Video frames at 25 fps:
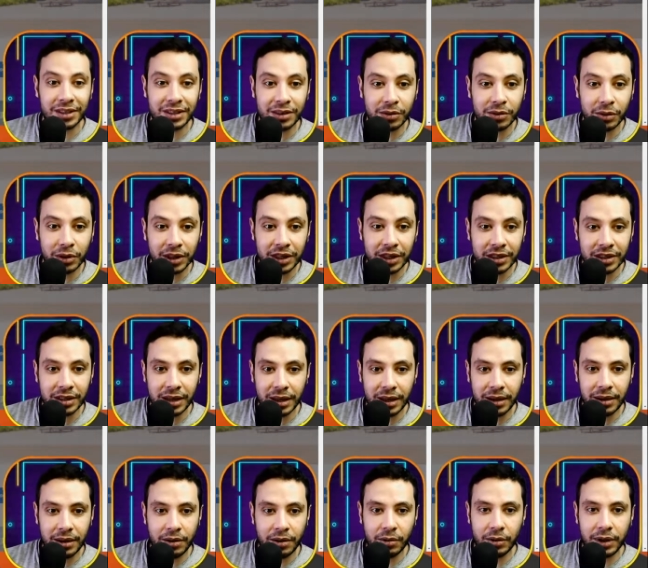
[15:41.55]
So let's,
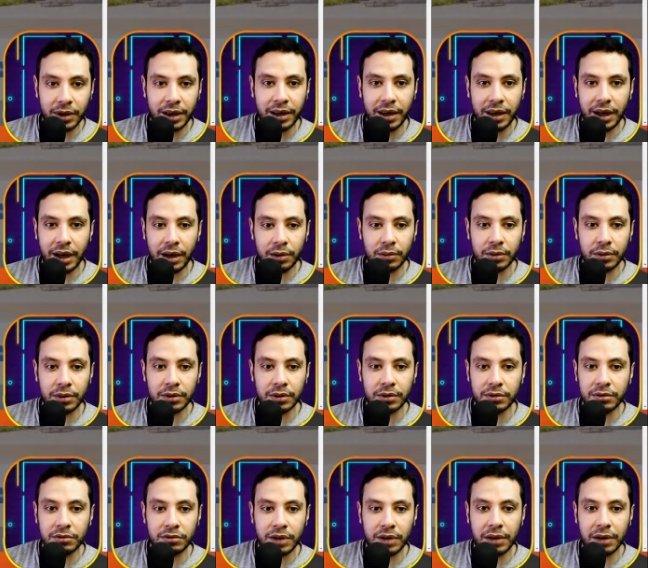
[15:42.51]
I will
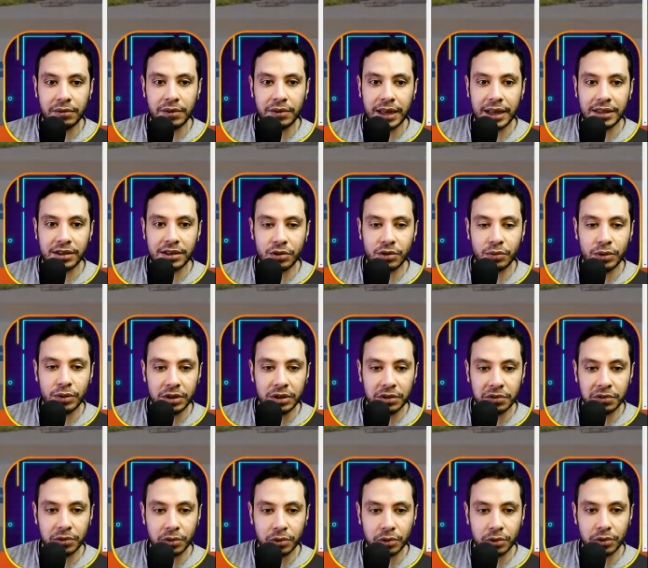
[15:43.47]
travel as a
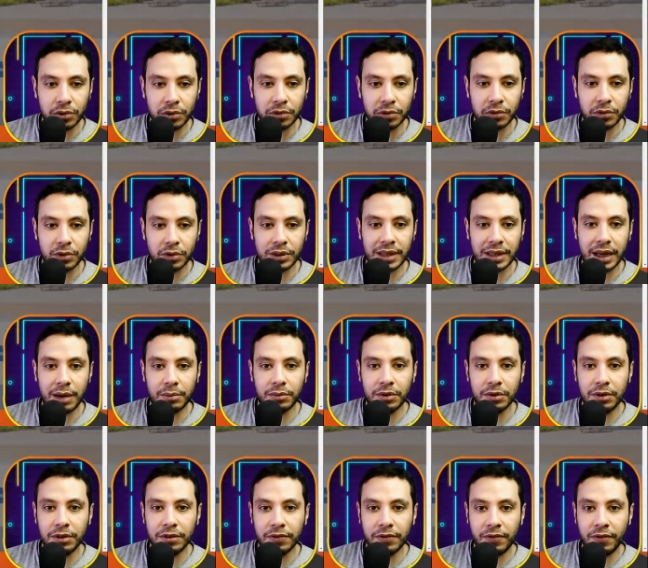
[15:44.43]
24th for
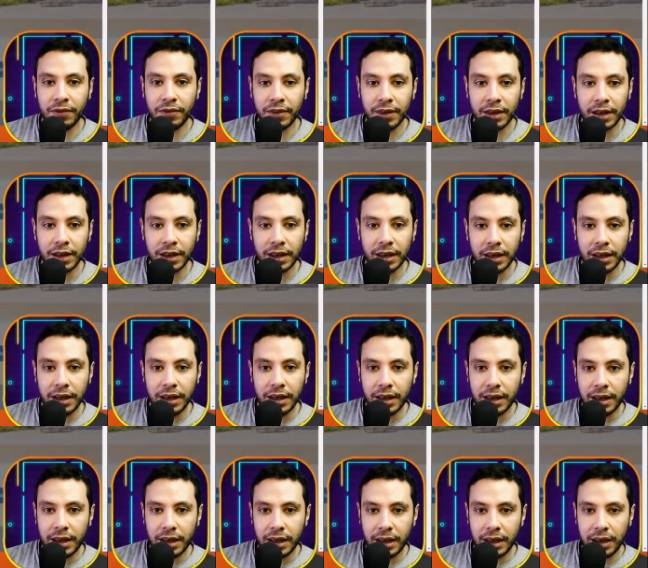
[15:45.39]
example,
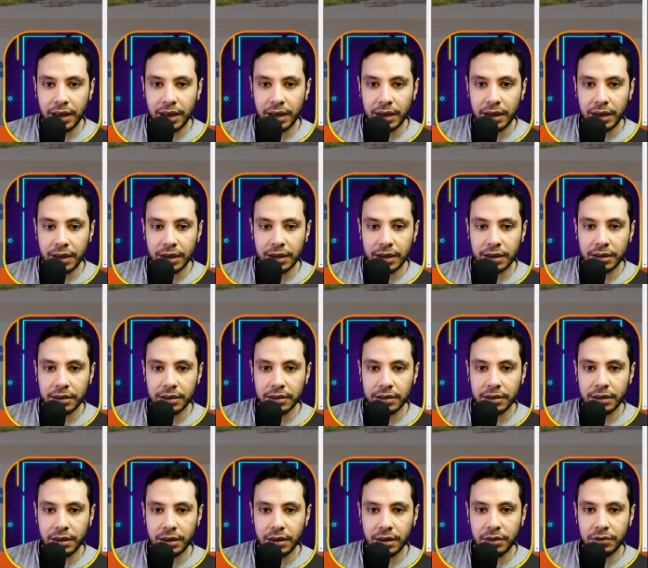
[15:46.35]

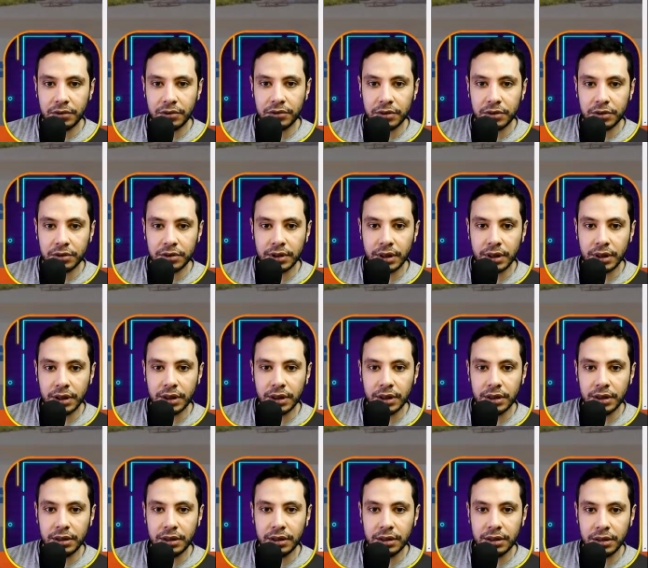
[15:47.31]
and after
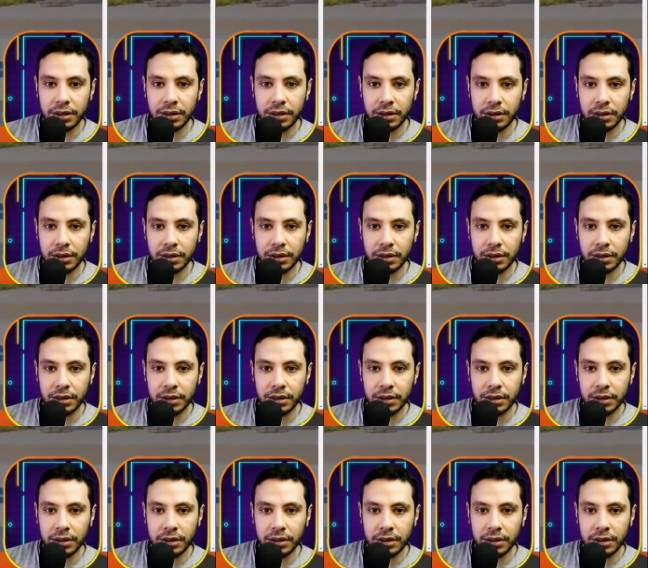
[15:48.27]
that